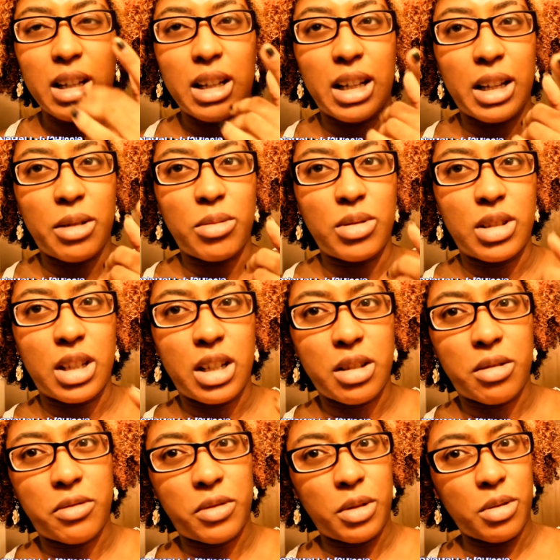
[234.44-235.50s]
I was kind
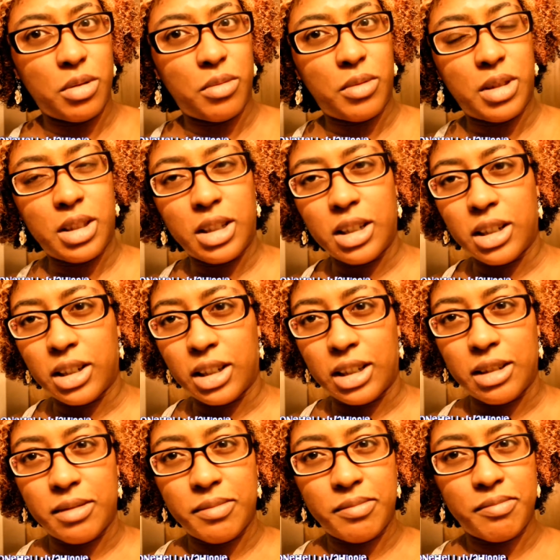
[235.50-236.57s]
of flirting with the guy
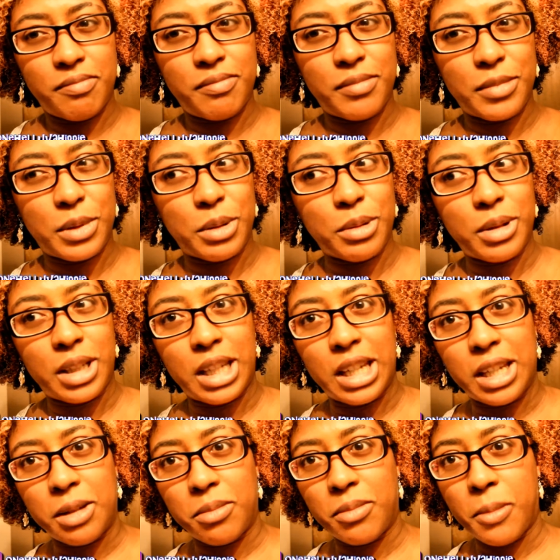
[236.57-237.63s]
through the
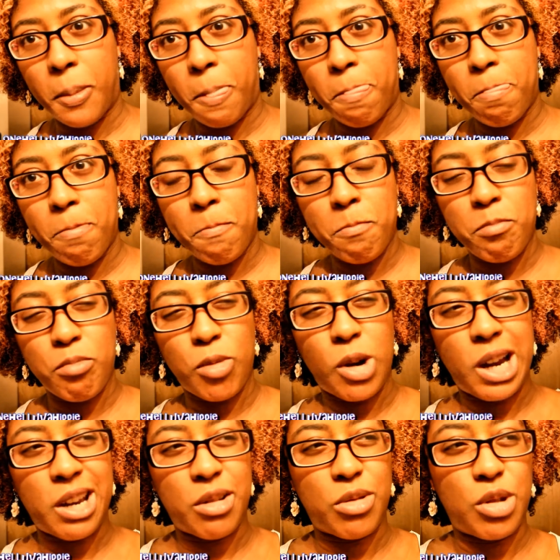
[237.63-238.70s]
game
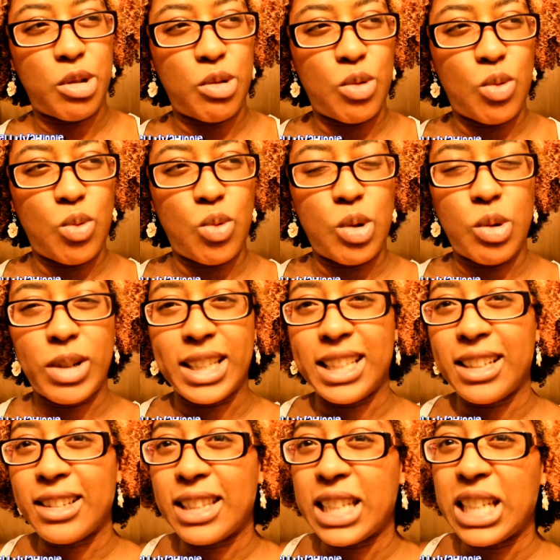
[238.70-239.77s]
prior to going
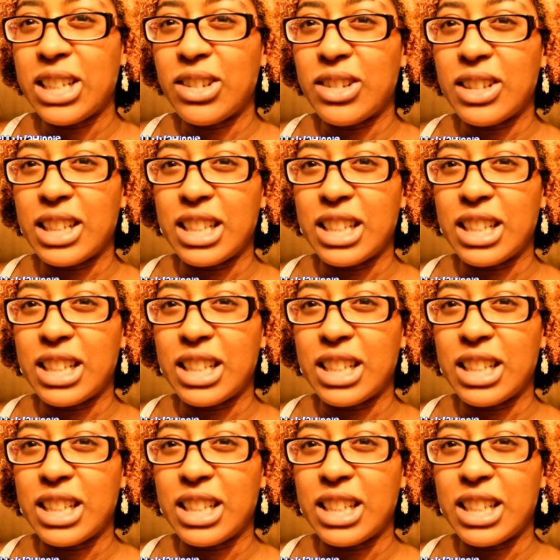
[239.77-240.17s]
down there,